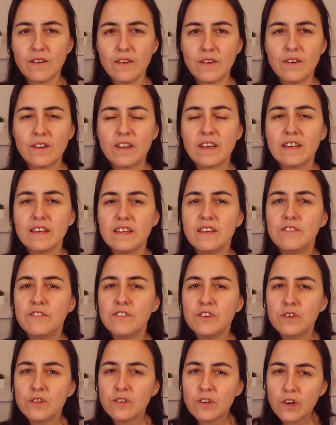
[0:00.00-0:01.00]
Okay, if
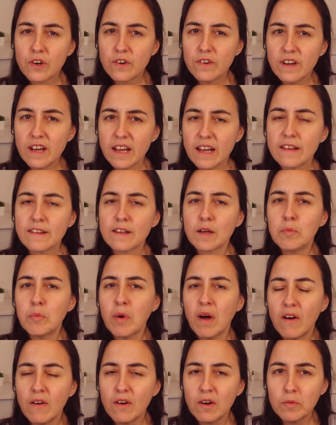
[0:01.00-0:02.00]
you create a
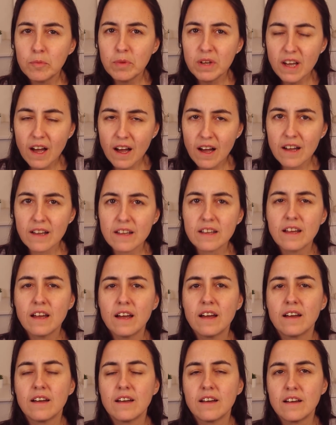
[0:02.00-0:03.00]
Power BI
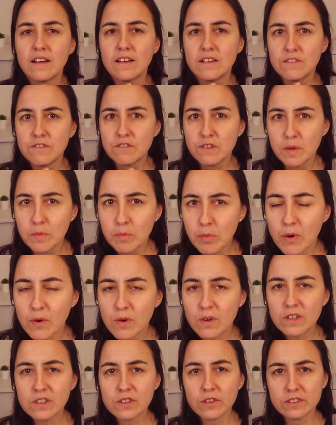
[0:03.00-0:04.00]

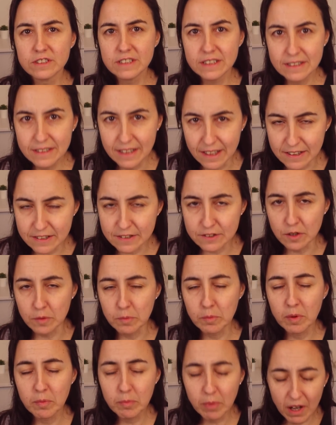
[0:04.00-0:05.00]
report on the
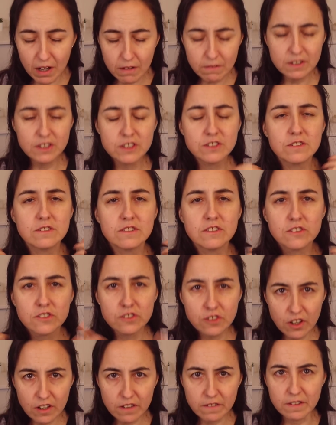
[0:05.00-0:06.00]
desktop, published to the
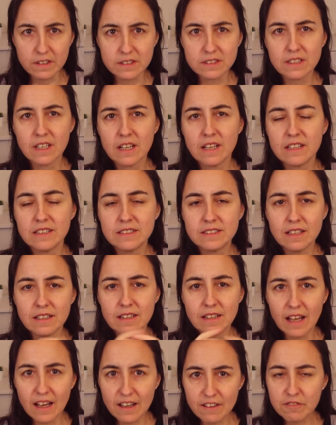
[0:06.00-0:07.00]
service, is
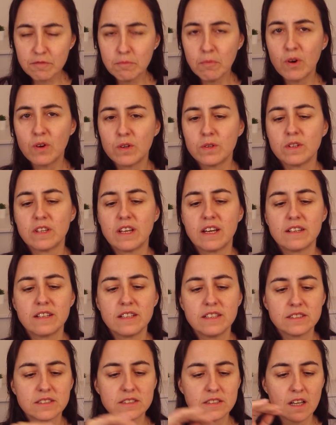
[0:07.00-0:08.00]
in live mode and
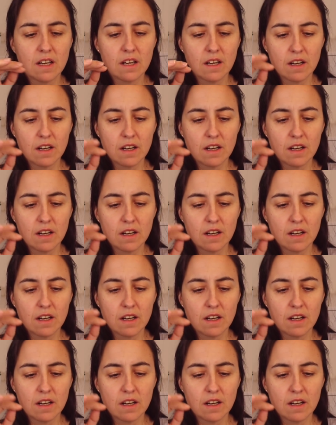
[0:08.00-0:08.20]
is